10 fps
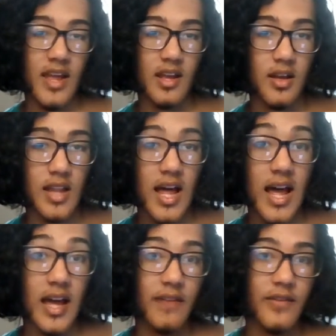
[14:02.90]

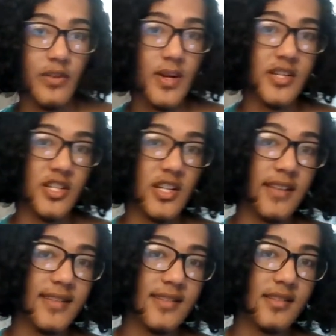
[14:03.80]
alive and the red
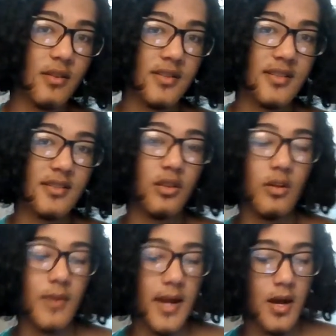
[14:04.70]
sheaths are still
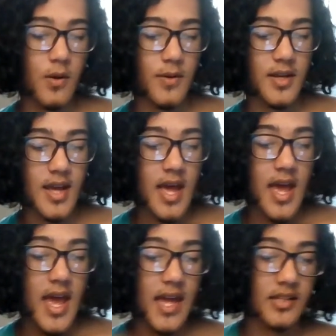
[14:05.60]
around.
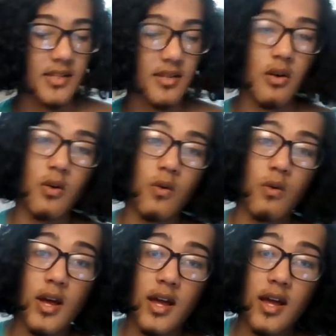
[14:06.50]
And so
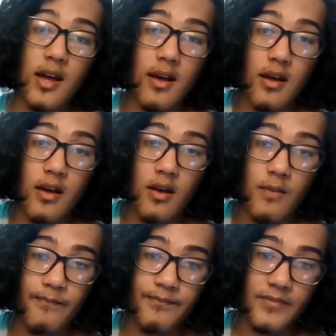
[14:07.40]

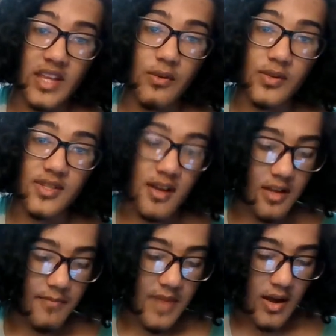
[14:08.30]
he was talking
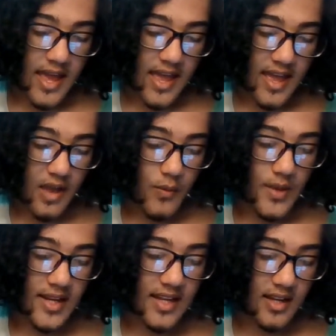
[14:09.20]
about, hey, we
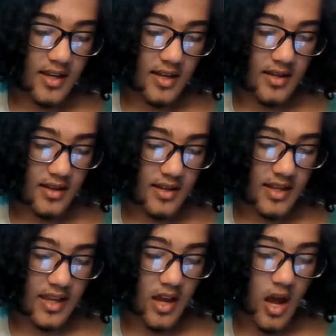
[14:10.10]
need to
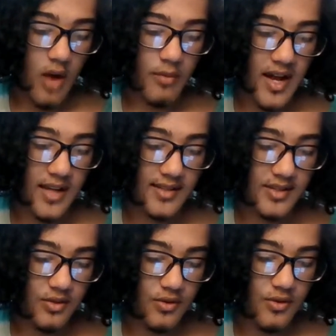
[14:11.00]
get Kawamatsu,